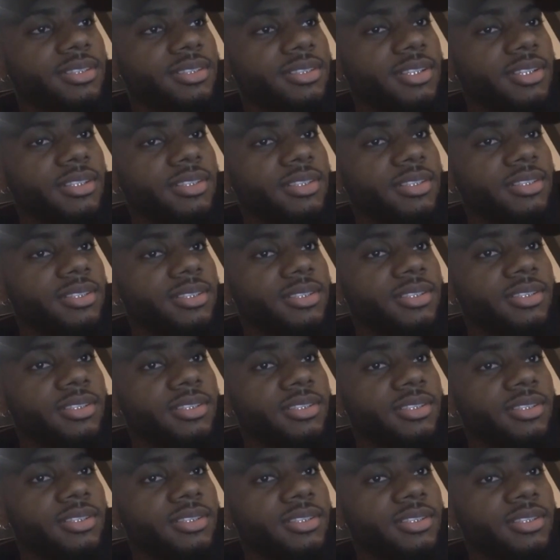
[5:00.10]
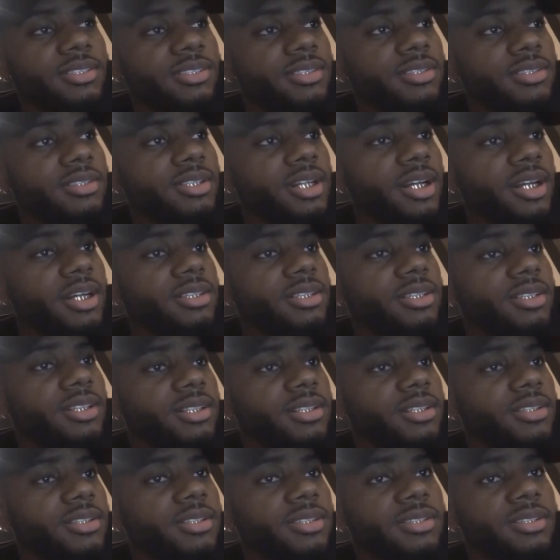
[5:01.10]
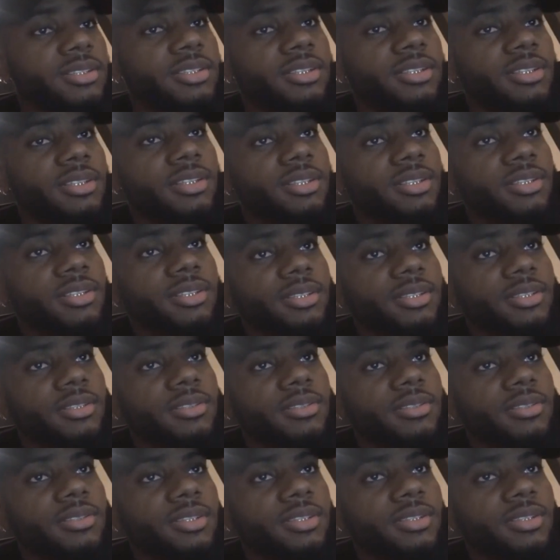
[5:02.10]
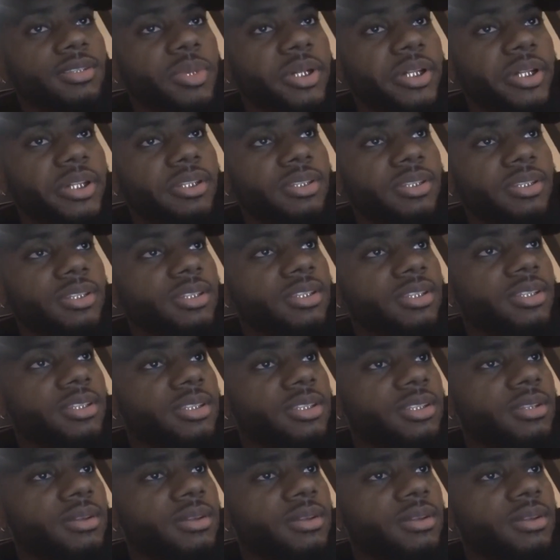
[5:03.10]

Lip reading: Sizzle, Sizzle. Shout out to her. She's amazing.